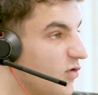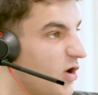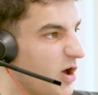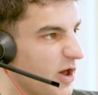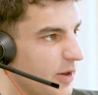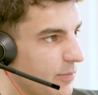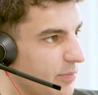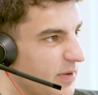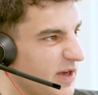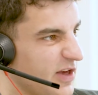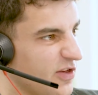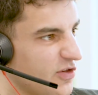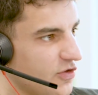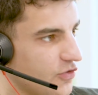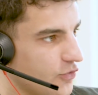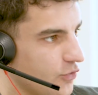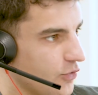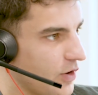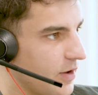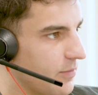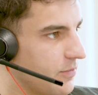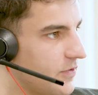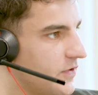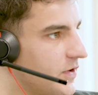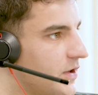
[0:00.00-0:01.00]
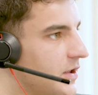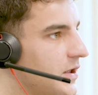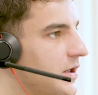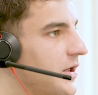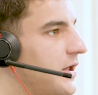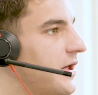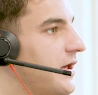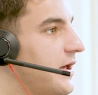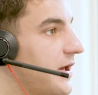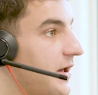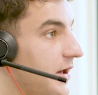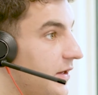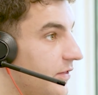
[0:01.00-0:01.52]
on actually
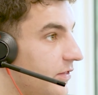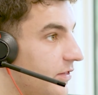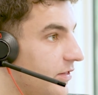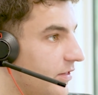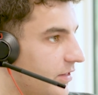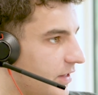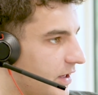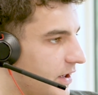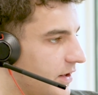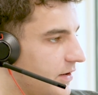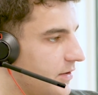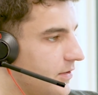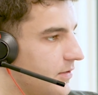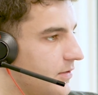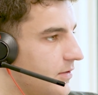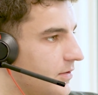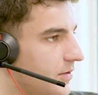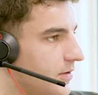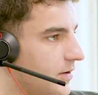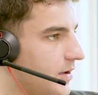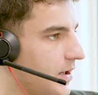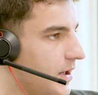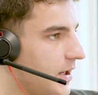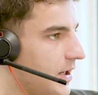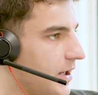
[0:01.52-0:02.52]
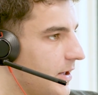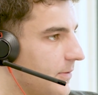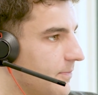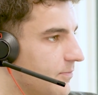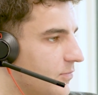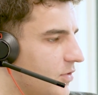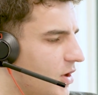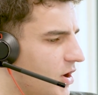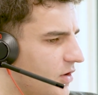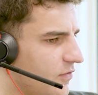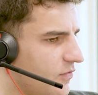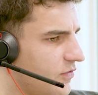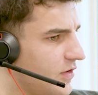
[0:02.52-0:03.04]
servicing customers in the area
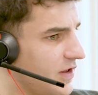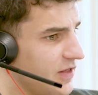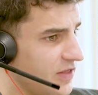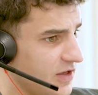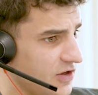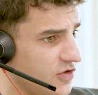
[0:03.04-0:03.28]
where